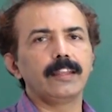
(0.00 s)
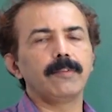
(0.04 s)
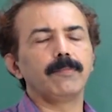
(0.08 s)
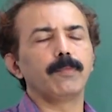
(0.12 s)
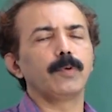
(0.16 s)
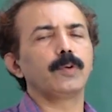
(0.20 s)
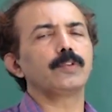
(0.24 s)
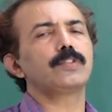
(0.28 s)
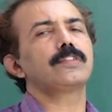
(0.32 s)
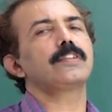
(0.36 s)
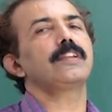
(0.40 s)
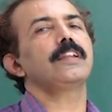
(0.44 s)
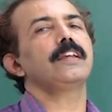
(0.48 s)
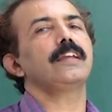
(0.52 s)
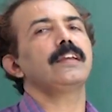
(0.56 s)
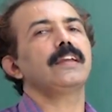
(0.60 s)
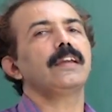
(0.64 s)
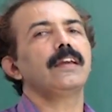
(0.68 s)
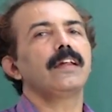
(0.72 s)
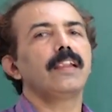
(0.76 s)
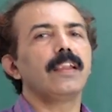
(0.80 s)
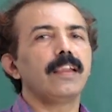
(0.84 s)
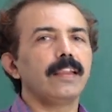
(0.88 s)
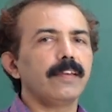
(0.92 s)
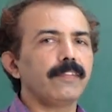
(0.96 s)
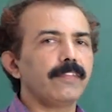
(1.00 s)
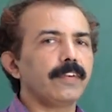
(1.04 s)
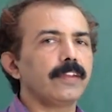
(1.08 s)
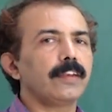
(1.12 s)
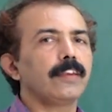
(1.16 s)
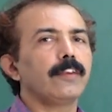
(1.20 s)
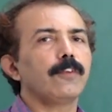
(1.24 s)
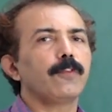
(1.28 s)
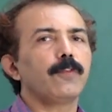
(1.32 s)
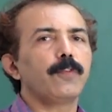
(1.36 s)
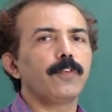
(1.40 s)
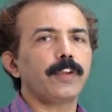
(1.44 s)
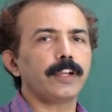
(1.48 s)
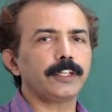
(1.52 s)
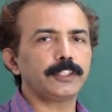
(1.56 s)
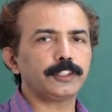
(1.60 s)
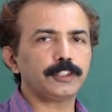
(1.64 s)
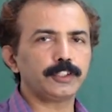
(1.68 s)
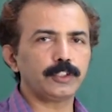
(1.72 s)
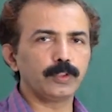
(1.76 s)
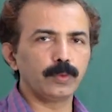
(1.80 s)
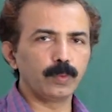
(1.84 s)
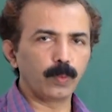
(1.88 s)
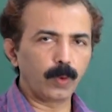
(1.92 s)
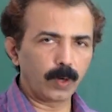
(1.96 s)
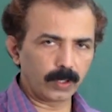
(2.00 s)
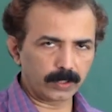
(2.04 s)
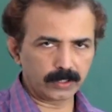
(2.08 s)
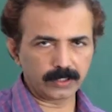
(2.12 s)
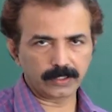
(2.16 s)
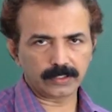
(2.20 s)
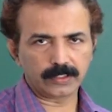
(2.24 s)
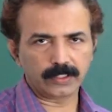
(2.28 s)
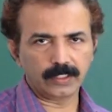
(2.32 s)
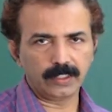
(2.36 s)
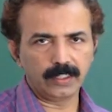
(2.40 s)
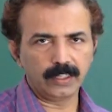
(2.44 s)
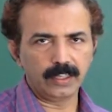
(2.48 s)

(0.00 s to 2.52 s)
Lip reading: mostly live in fresh water.